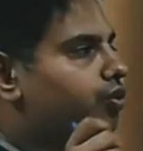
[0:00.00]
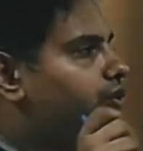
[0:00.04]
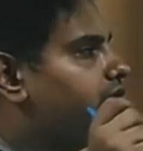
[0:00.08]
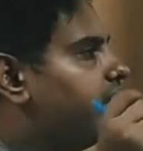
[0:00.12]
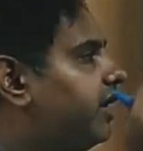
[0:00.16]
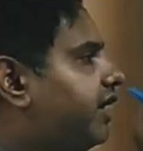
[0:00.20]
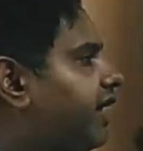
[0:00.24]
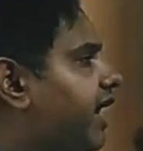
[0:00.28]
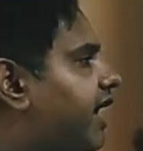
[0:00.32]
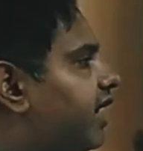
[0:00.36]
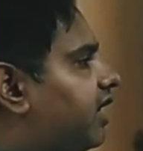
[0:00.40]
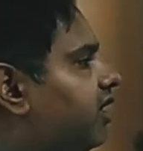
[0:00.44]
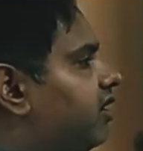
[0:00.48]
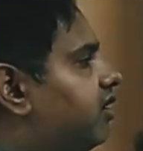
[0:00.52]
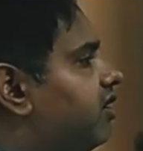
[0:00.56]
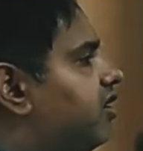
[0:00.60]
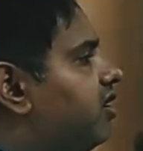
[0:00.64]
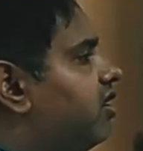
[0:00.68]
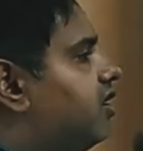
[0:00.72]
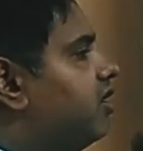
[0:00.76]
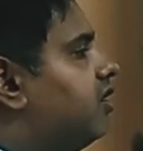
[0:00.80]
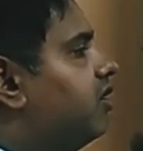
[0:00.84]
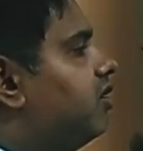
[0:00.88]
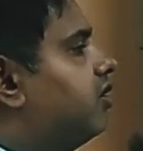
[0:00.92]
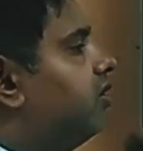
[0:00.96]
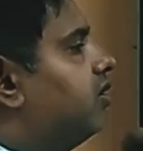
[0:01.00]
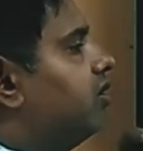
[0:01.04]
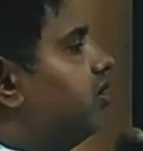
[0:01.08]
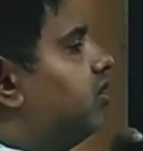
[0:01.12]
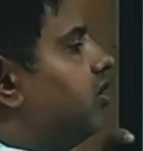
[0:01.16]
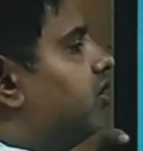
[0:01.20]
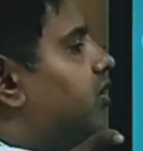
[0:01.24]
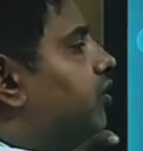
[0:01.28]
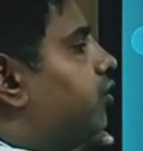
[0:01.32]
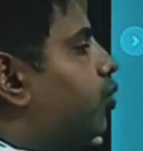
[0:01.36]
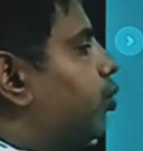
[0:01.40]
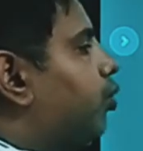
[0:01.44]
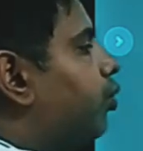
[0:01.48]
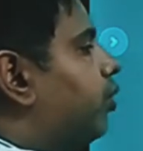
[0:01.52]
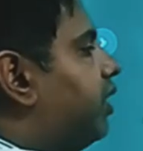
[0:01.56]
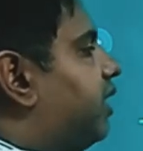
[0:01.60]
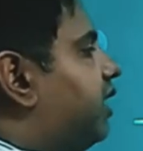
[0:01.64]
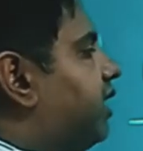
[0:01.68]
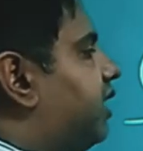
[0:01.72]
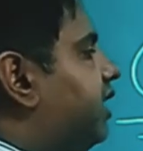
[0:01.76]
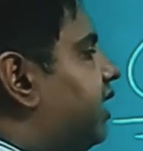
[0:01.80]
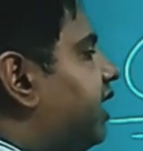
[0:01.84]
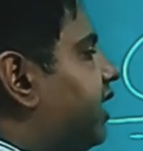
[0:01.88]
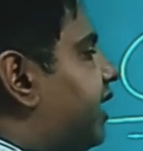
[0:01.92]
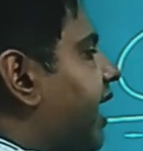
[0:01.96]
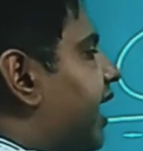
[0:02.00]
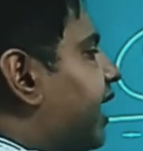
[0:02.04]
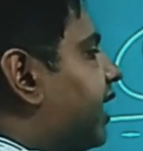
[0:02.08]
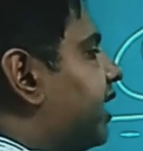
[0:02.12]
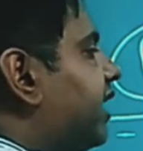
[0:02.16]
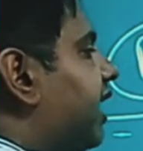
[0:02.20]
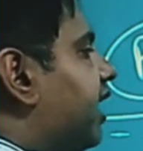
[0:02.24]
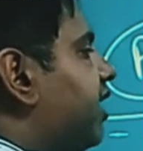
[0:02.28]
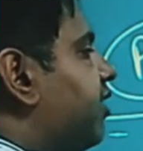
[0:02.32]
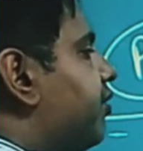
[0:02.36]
detect the